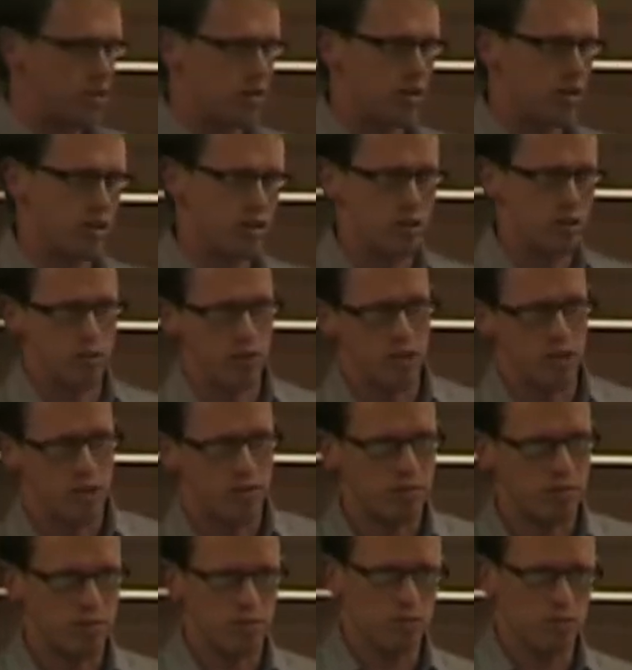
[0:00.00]
do it is we
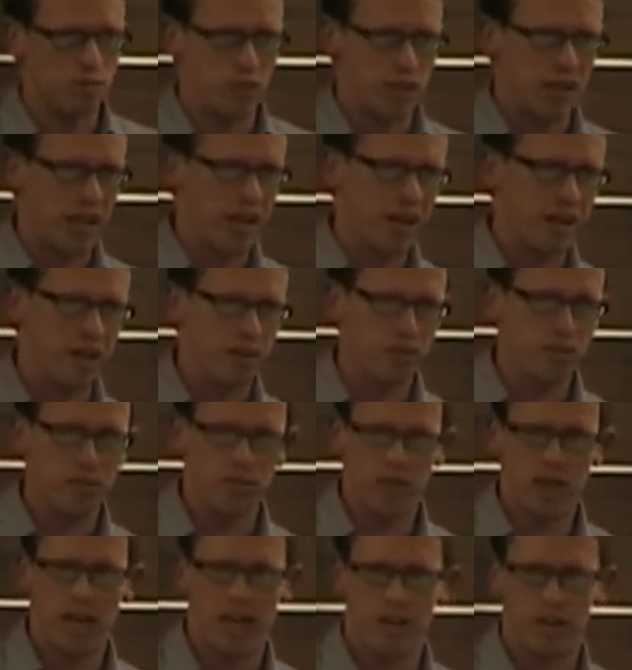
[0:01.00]
get
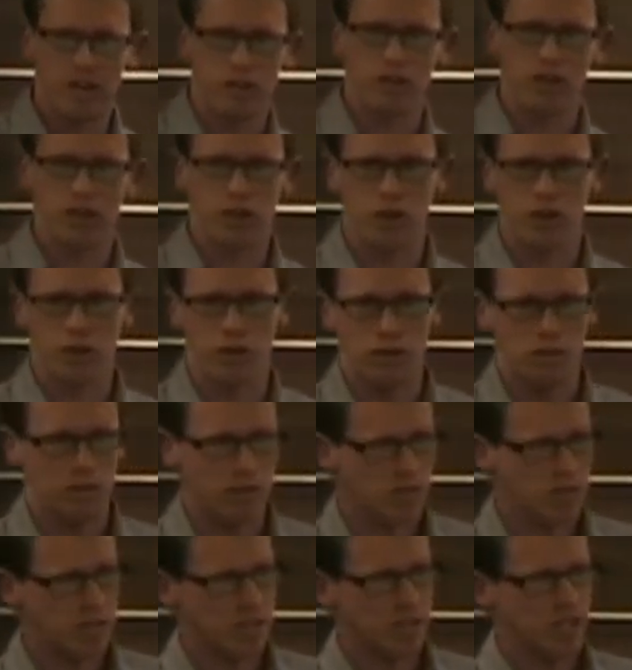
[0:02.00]
in a circle,
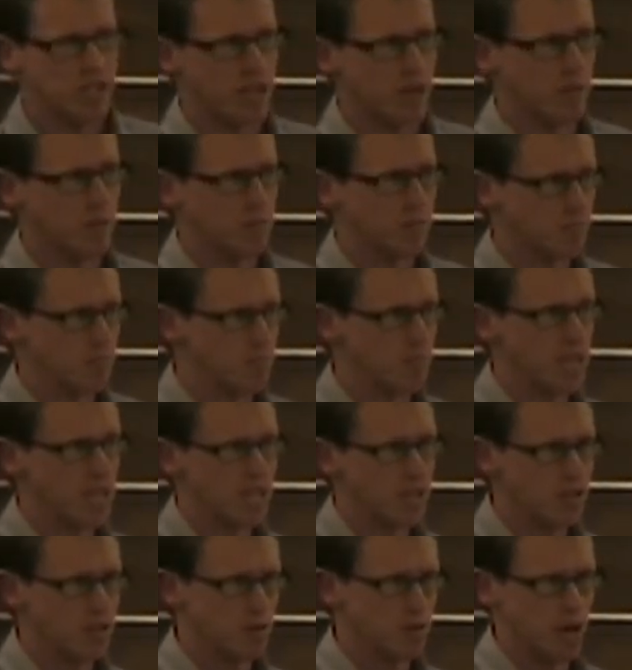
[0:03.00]
each team
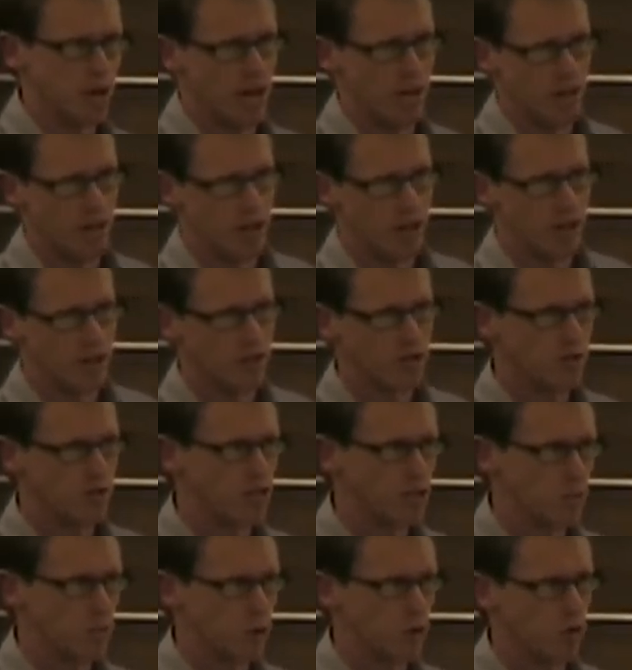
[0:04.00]
meets, we have a
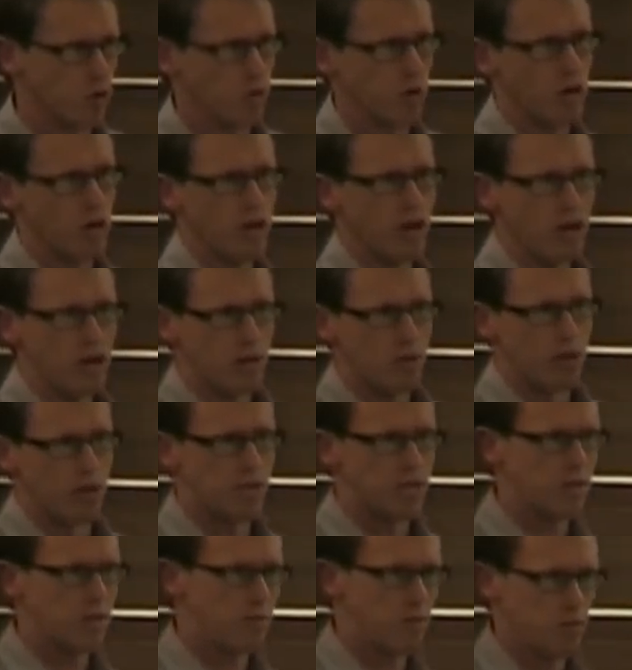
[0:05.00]
stress ball
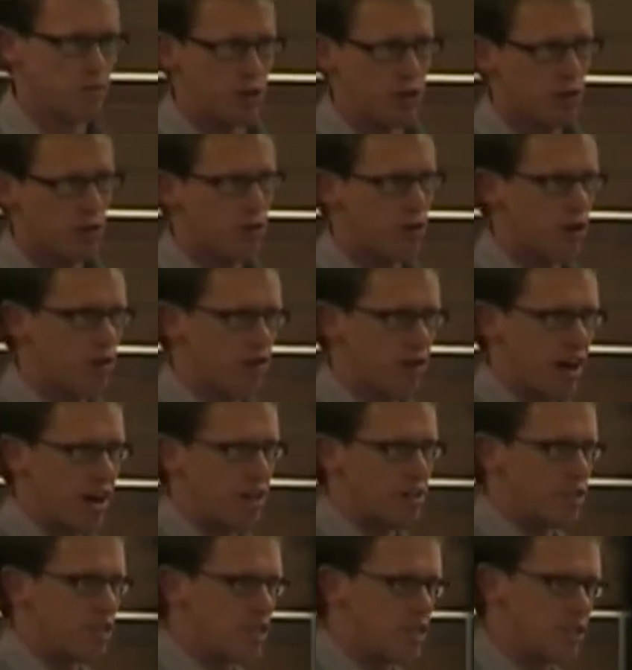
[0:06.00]
which we throw
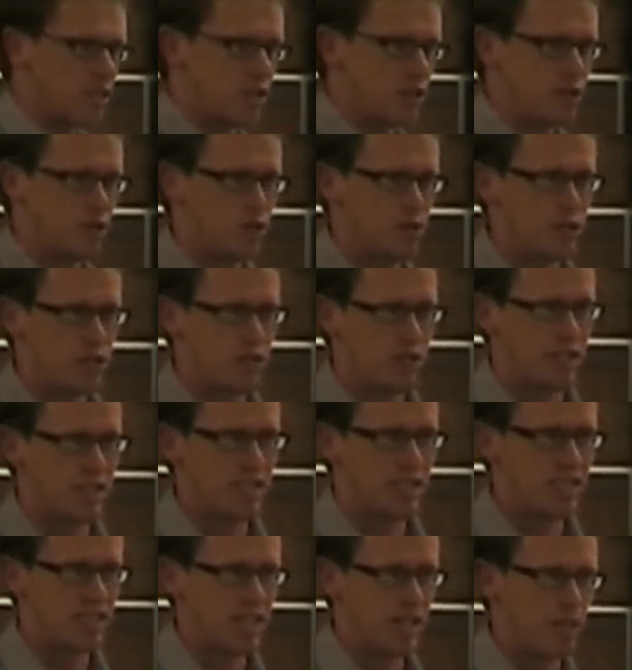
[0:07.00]
around to each individual in
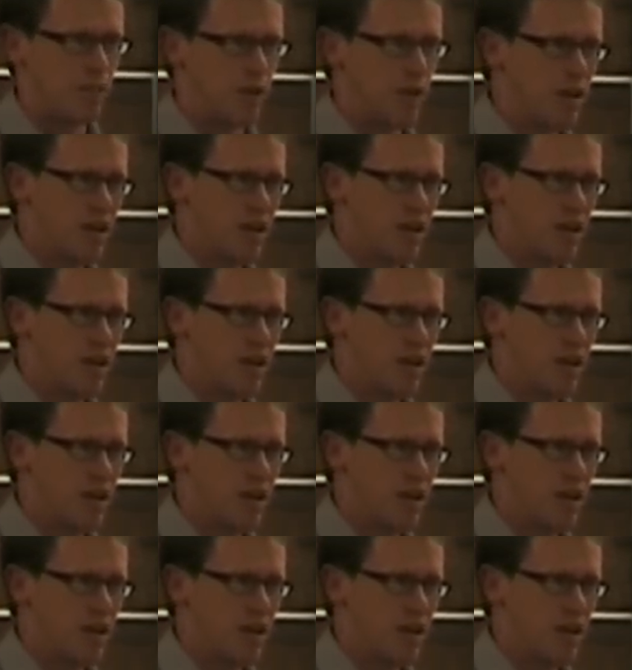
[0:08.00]
the team,